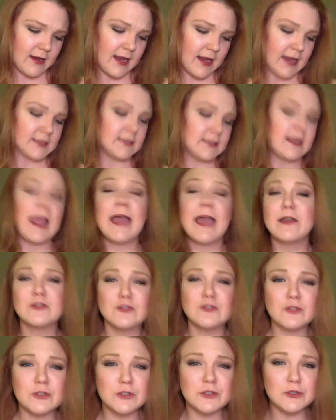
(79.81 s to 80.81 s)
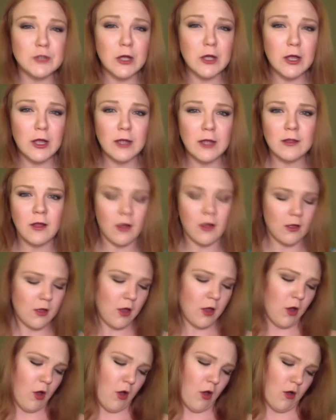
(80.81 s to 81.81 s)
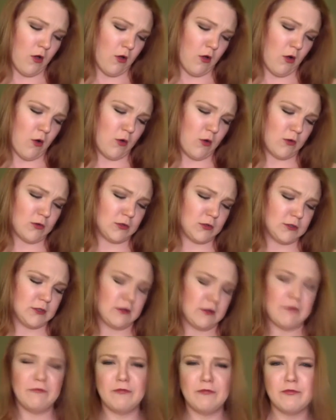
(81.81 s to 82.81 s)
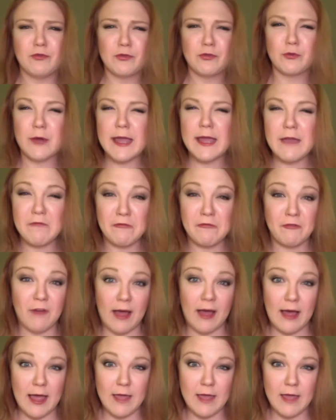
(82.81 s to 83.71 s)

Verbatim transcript: It's an extra strong hold of 3 of 5.